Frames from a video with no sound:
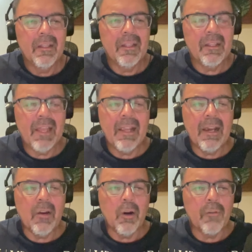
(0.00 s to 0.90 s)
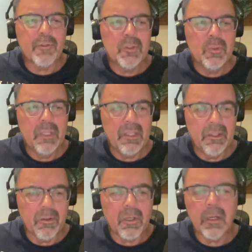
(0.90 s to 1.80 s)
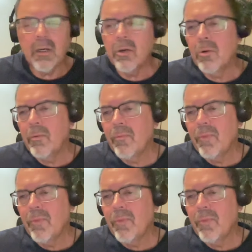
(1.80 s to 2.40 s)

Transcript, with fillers: that they got off to a year ago